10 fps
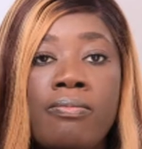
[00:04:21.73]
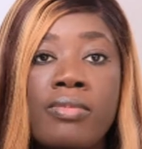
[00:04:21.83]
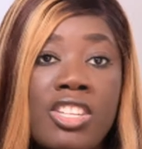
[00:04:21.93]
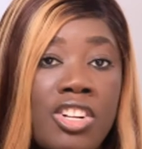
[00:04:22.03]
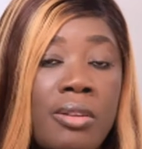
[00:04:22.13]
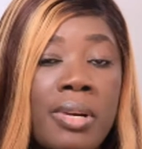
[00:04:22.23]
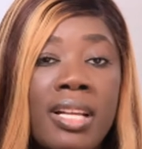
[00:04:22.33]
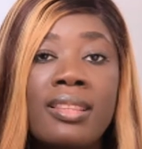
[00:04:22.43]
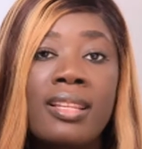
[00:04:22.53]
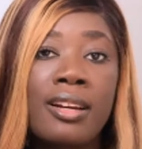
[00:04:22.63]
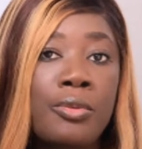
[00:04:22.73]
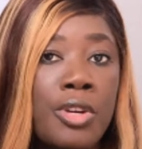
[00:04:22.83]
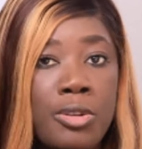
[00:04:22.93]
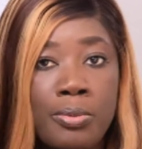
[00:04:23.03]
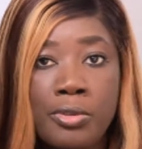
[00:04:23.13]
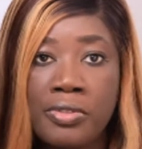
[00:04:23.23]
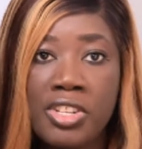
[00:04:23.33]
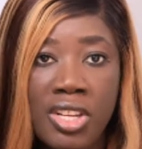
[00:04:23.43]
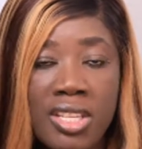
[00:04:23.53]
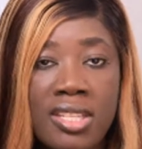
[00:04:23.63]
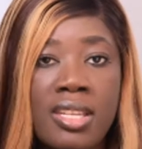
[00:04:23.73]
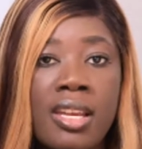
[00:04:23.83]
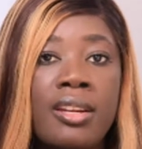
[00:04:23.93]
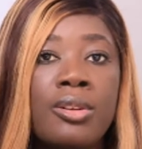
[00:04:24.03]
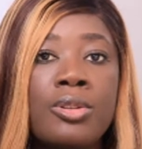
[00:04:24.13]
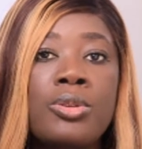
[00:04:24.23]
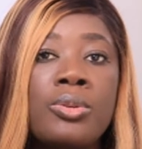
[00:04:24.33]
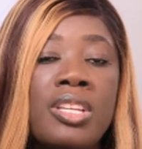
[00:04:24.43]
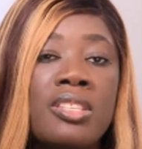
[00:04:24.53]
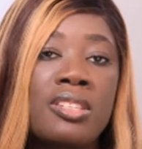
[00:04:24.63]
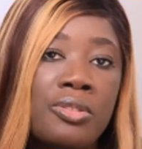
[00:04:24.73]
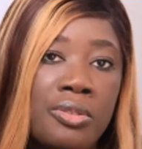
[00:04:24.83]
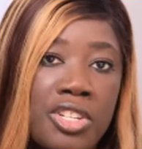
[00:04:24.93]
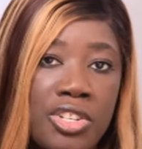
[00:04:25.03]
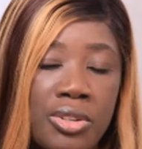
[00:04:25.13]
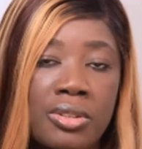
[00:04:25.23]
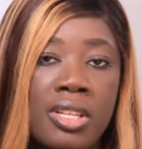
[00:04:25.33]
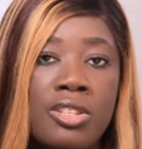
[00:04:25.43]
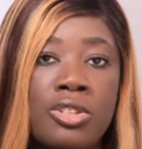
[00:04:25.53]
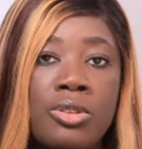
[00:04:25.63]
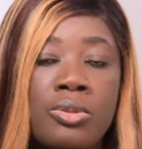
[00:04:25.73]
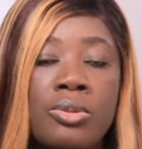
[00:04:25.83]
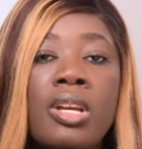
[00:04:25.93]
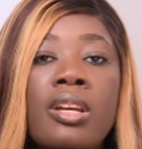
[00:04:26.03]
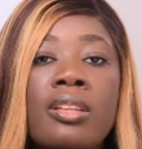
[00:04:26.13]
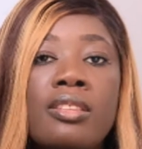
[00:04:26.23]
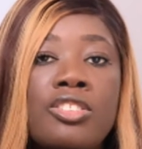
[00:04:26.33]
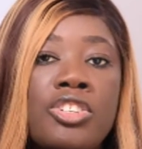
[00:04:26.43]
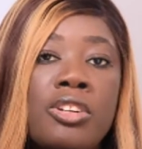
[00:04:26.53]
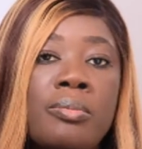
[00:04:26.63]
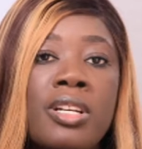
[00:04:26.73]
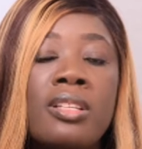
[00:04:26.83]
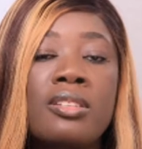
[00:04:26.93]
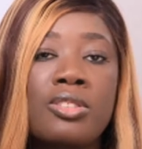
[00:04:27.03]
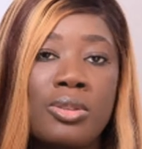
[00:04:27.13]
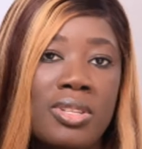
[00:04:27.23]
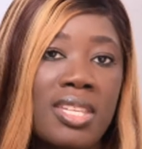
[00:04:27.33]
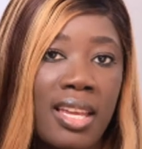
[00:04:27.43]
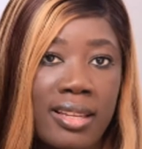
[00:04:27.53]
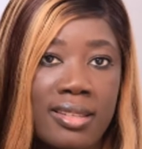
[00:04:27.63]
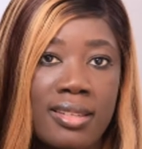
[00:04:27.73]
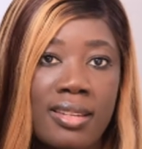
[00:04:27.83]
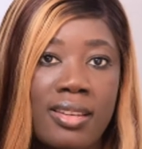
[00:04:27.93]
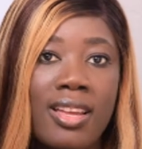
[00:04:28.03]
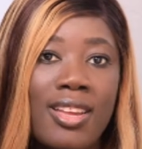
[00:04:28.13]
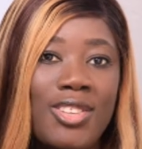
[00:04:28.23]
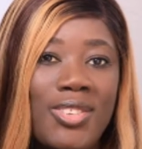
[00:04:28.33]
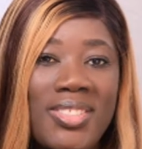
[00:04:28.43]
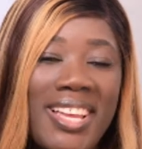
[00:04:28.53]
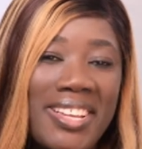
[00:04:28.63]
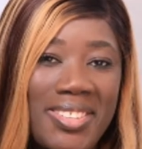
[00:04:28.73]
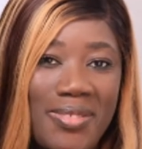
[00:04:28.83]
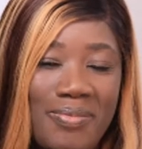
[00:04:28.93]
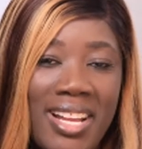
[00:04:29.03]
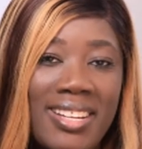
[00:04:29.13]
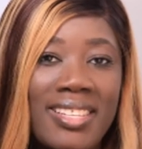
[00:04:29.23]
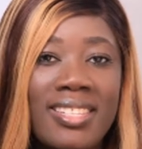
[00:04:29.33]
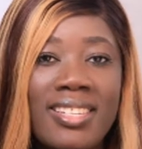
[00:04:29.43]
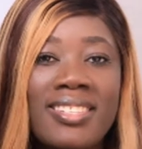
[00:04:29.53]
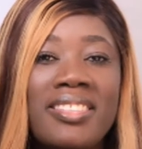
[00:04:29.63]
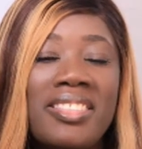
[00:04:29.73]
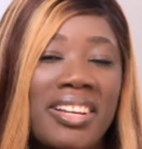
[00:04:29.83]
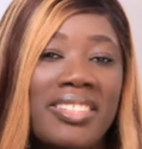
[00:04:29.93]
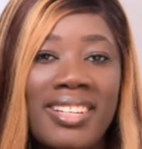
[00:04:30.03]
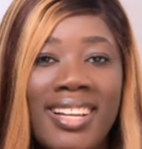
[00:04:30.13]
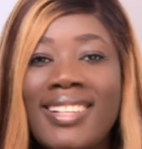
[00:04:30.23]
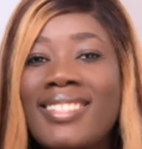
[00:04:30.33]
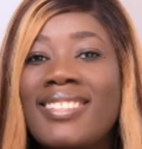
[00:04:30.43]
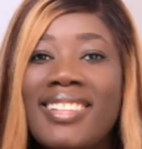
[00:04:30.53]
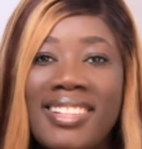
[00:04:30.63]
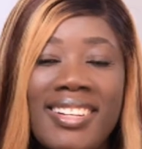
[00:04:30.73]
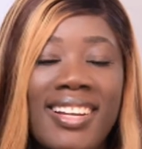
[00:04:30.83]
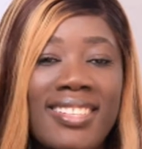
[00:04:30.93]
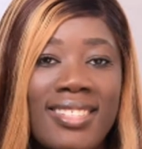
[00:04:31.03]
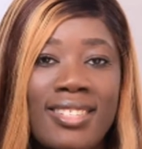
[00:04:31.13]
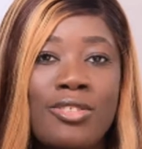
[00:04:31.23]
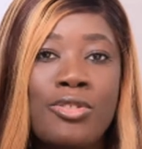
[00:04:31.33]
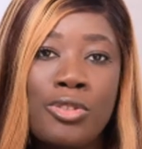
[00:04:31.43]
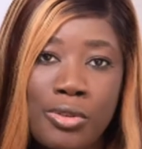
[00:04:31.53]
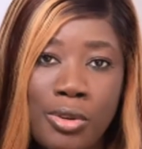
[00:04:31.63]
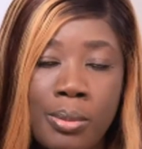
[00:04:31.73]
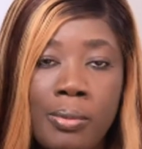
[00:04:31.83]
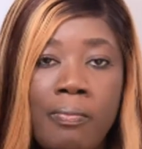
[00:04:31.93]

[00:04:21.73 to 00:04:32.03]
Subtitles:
German language proficiency and also integration into the German society. So next on my list is Netherlands. Netherlands is in Europe.